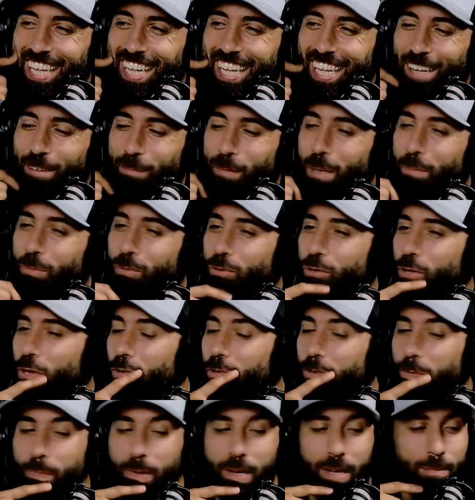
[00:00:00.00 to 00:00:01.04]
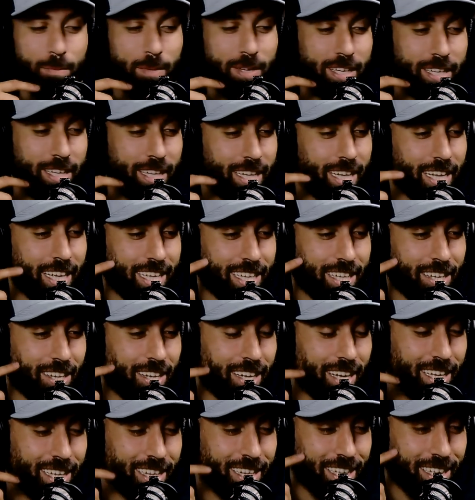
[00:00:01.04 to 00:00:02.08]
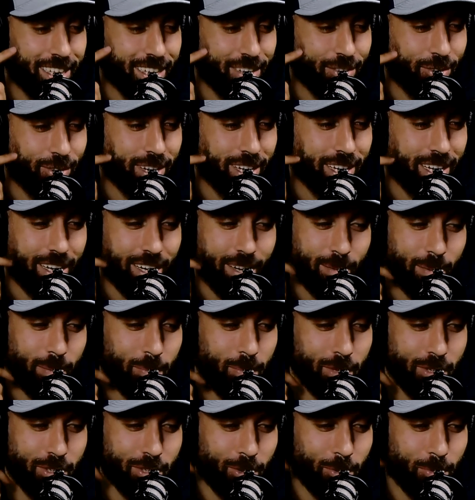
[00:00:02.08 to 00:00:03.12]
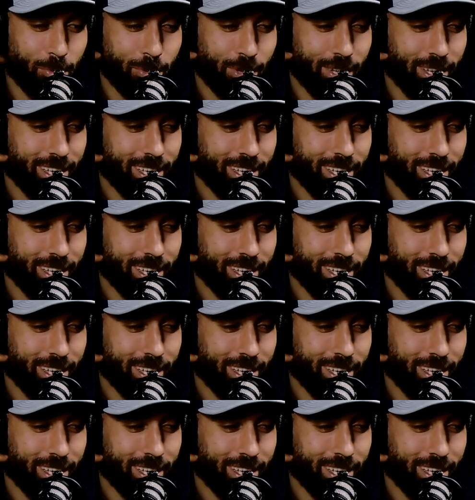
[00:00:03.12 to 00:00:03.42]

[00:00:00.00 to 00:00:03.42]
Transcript: People joke about me, like, I see your gray hair. I'm like, bro, don't play.